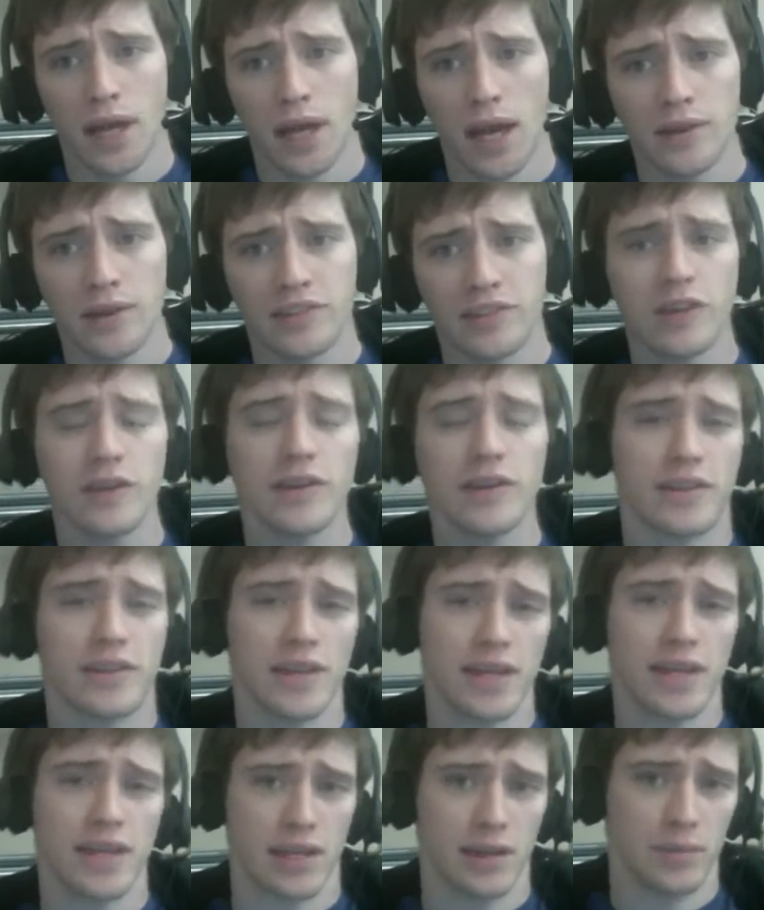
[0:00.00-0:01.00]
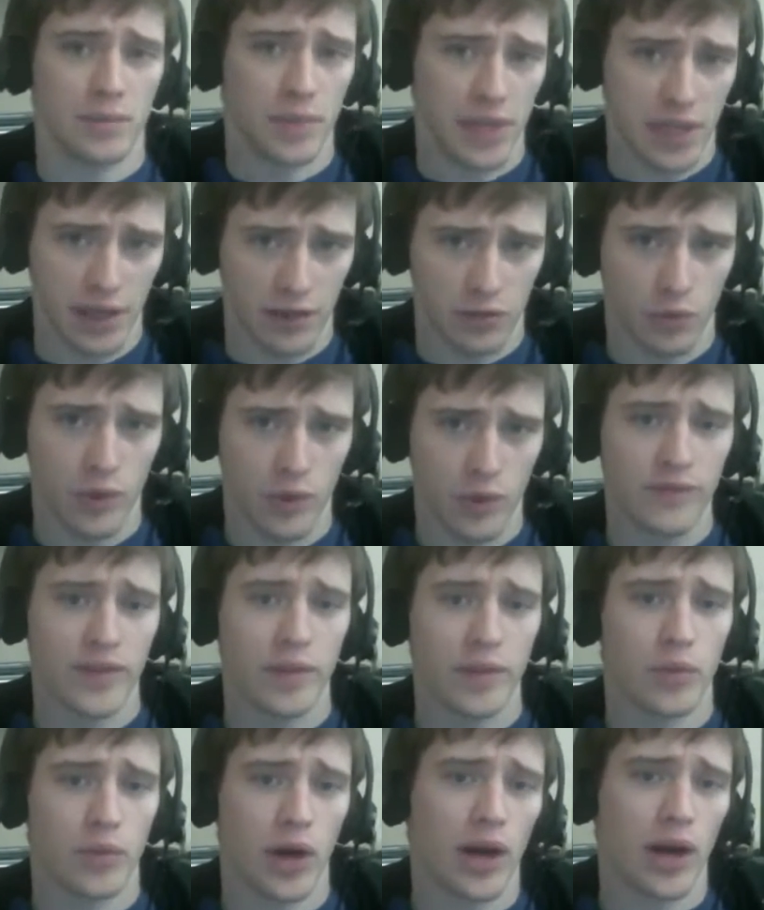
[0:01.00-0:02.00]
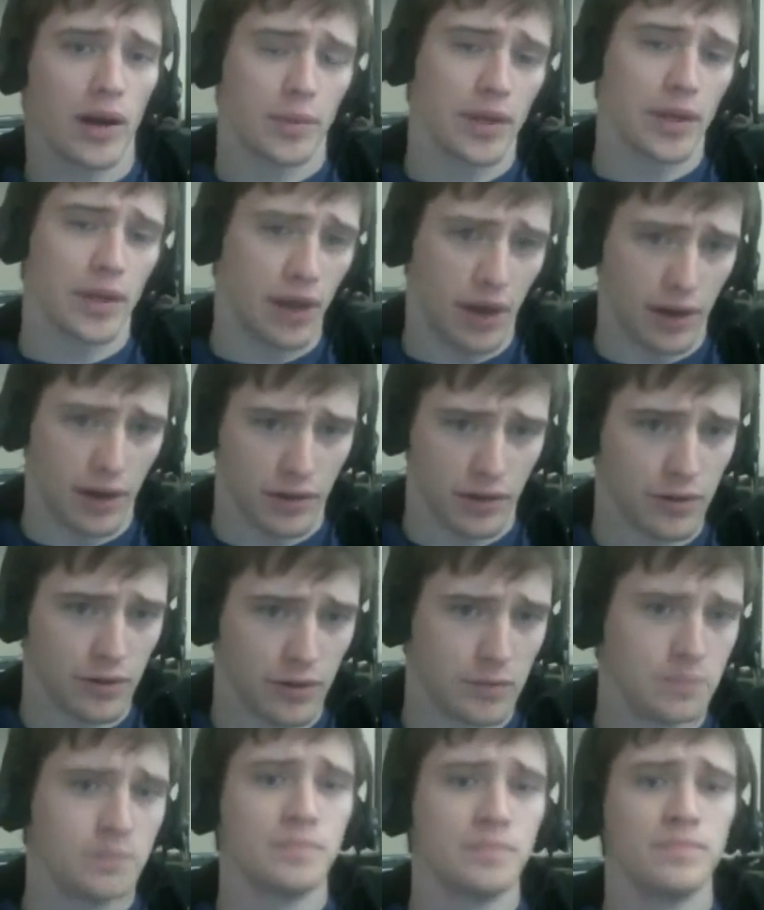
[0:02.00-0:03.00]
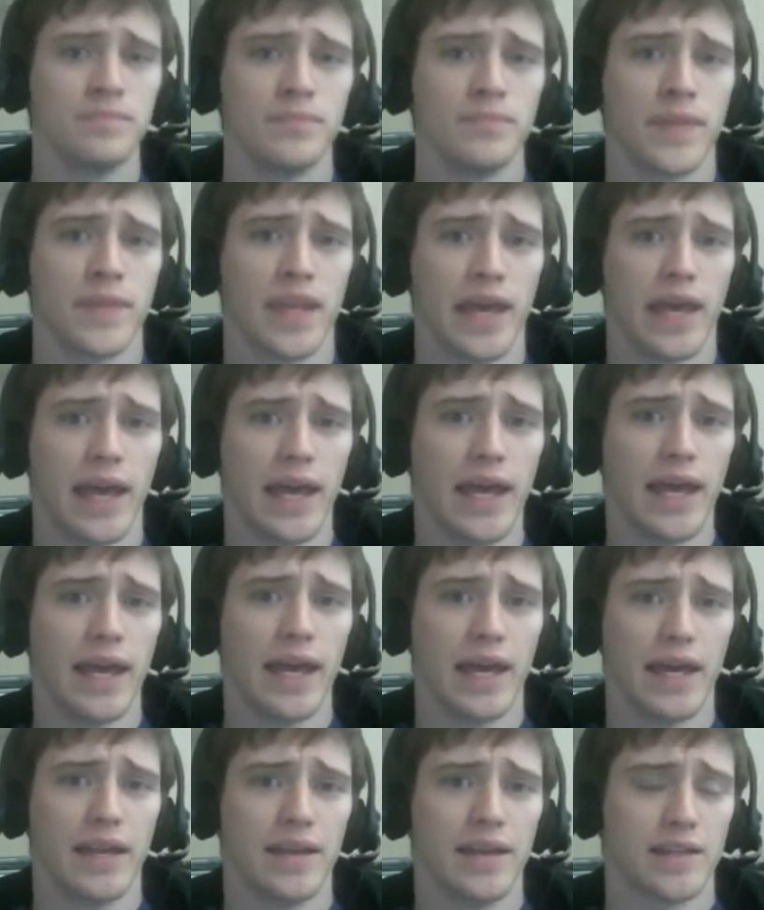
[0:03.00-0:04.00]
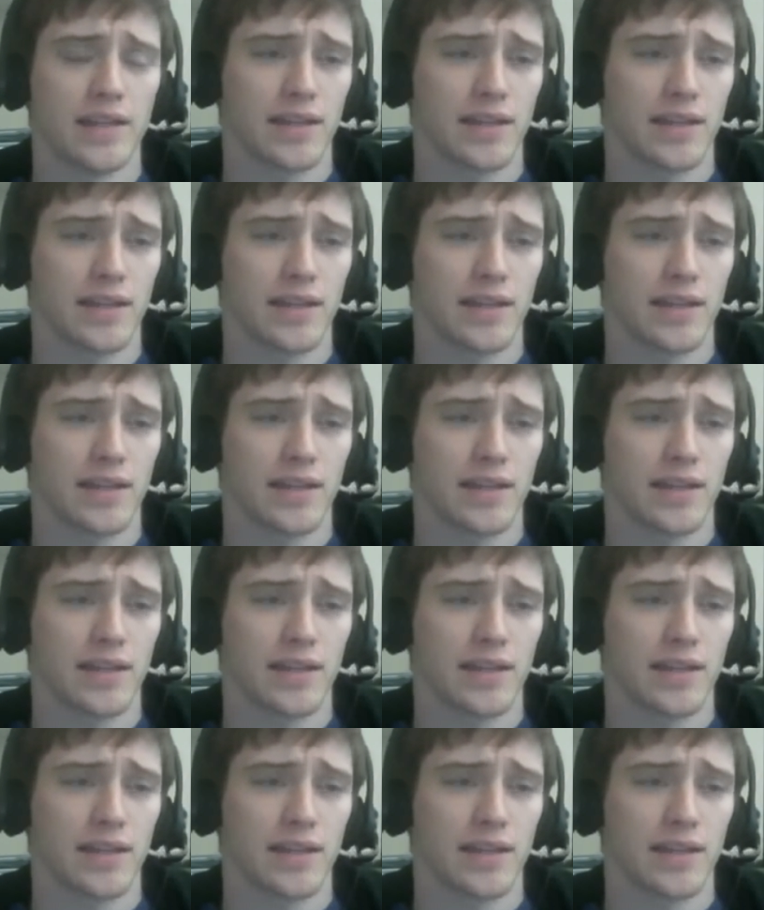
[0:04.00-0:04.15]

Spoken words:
started thinking because one of them brought up Canonical, and